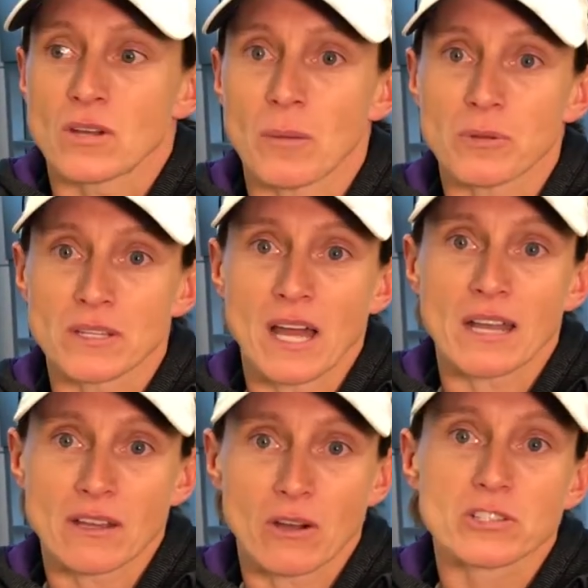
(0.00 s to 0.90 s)
A couple of
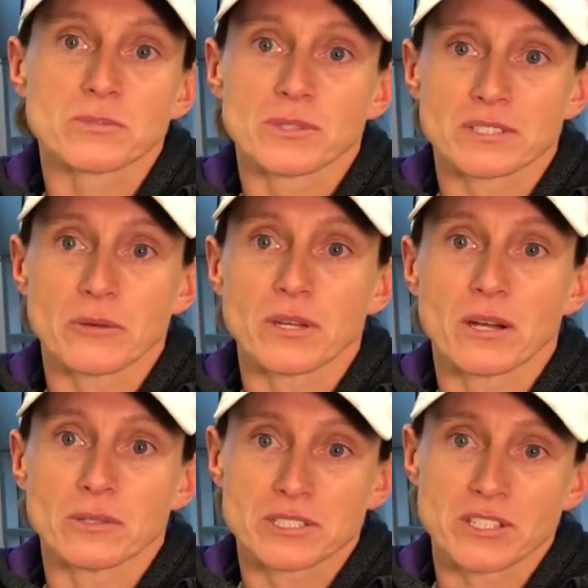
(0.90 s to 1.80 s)
non-negotiables that we
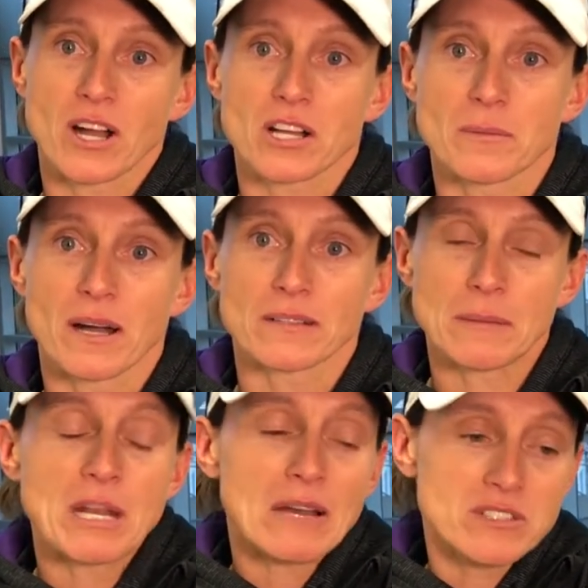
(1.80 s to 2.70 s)
always talk about. I
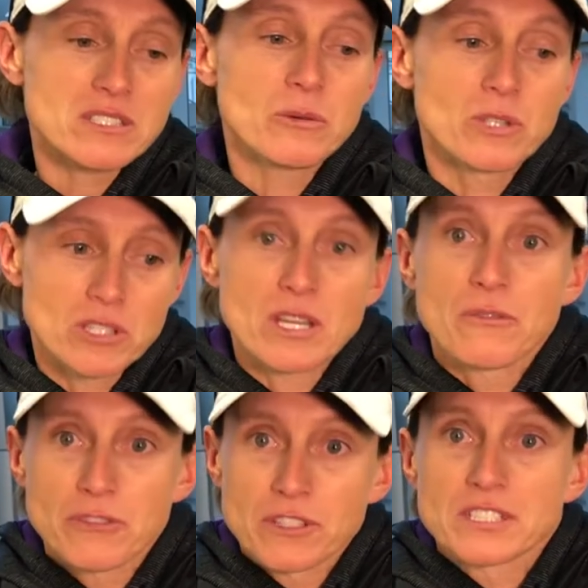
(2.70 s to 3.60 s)
mean, obviously we're looking
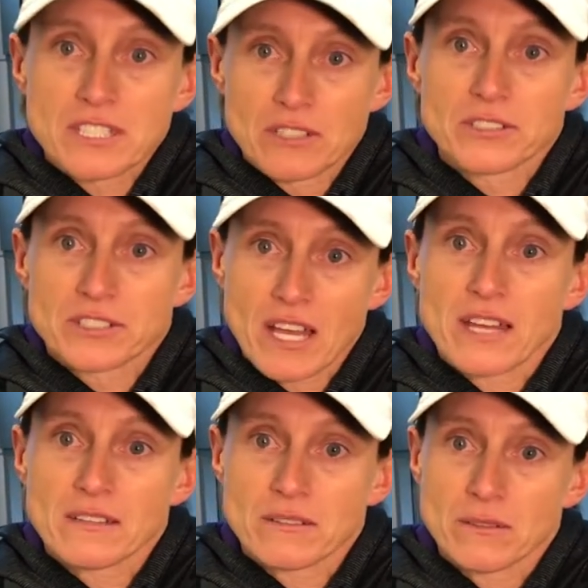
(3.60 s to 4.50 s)
for the skill
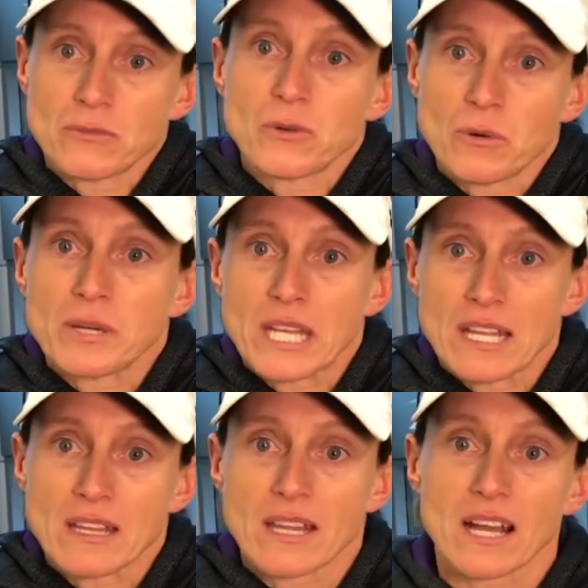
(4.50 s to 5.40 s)
set of what we
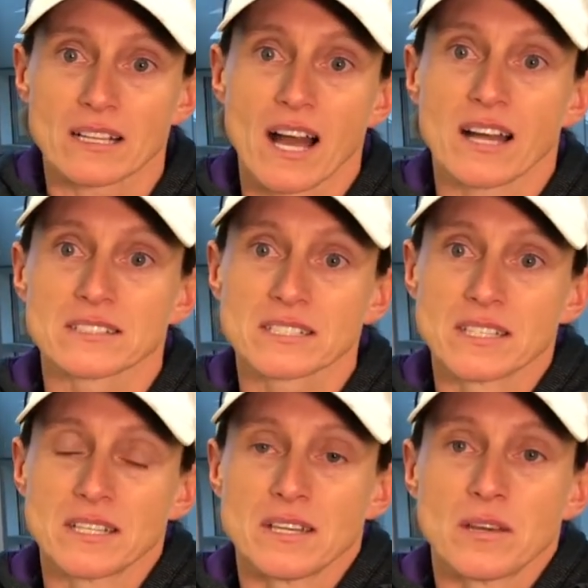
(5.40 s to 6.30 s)
need in that class,
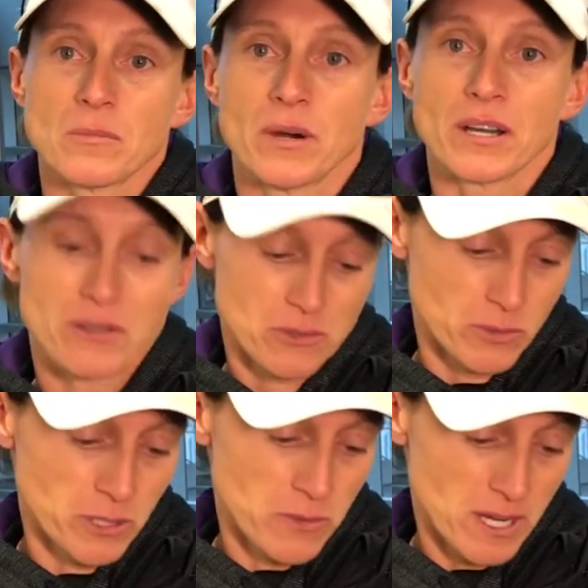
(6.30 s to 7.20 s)
but
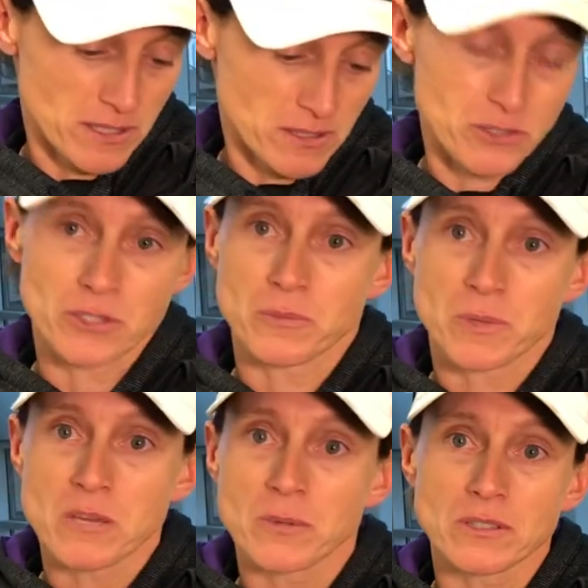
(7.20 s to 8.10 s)
we want good
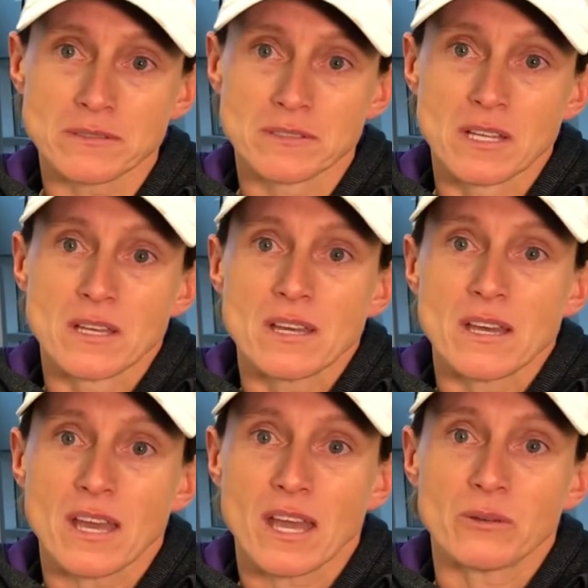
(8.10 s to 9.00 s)
people,
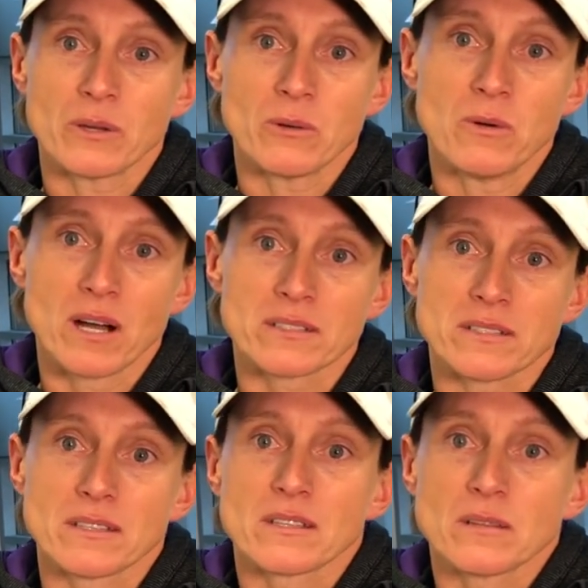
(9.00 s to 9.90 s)
and we want
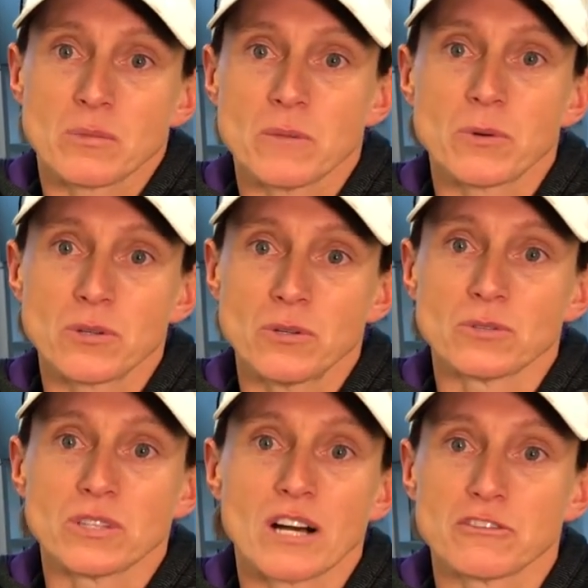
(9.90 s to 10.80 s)
people who
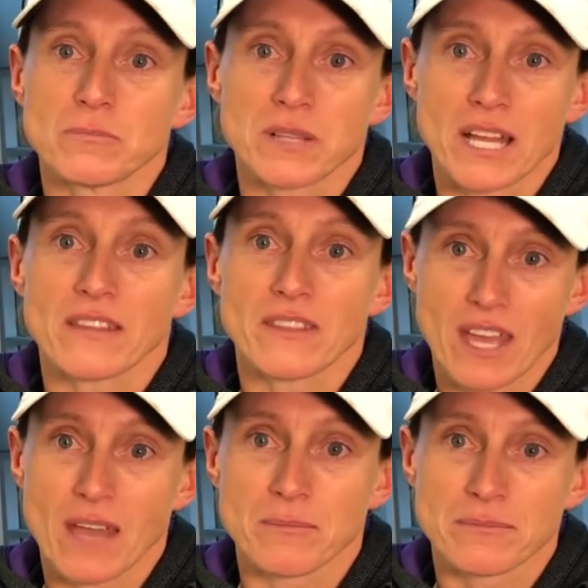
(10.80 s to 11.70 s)
love playing the
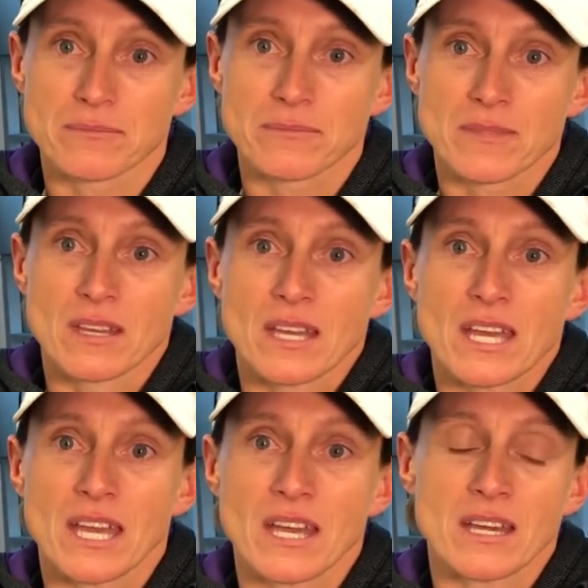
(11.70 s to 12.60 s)
game.
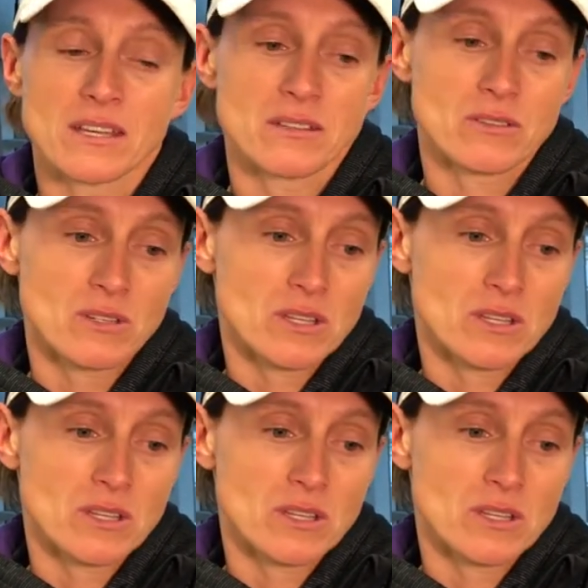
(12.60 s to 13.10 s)
And